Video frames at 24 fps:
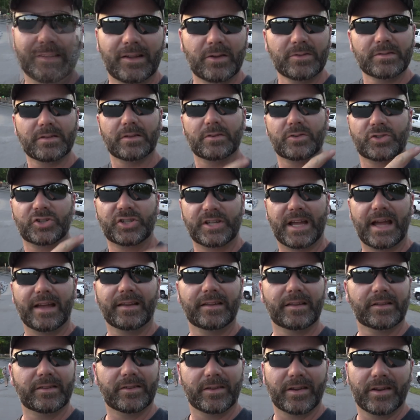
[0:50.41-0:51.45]
Those little shad
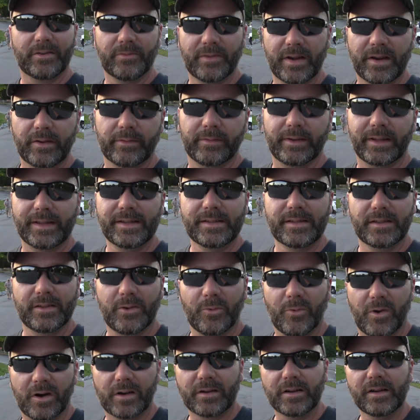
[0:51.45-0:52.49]
that they're getting ready to release in the
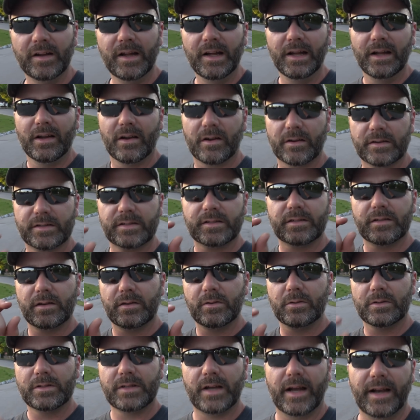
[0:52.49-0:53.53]
water are
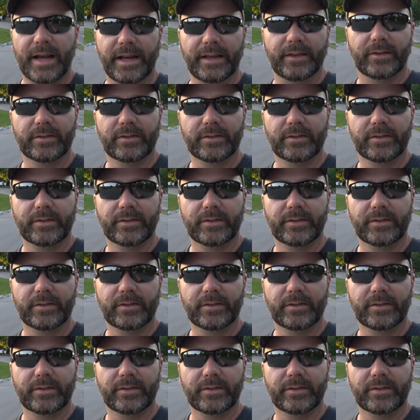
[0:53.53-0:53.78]
so tiny.